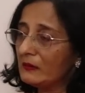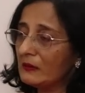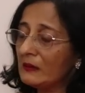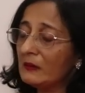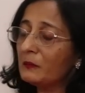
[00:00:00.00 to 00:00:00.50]

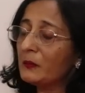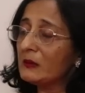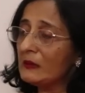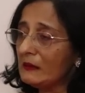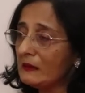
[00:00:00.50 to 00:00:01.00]
The
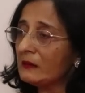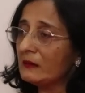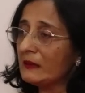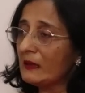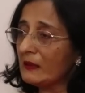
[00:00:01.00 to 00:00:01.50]

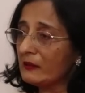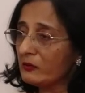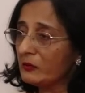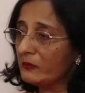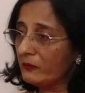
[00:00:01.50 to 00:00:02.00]
procedure that has
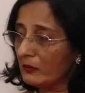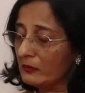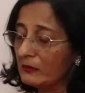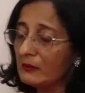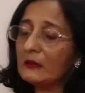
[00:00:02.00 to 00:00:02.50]
to be
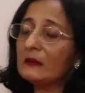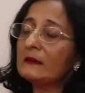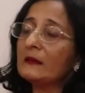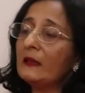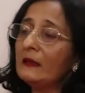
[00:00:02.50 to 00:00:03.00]
followed
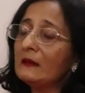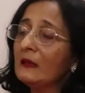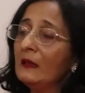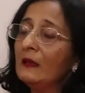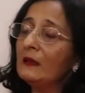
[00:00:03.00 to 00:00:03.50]
is that
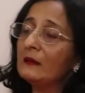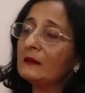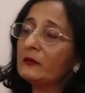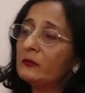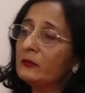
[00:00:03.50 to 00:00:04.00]

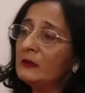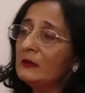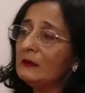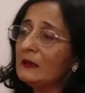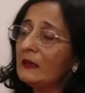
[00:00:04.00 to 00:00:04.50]
the
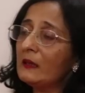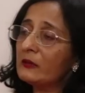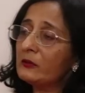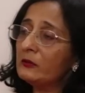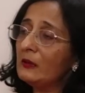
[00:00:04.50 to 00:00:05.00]
student
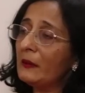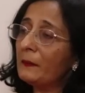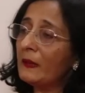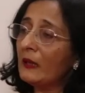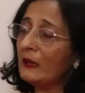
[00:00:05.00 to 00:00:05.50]
has to
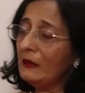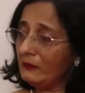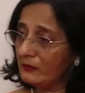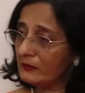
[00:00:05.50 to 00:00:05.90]
apply,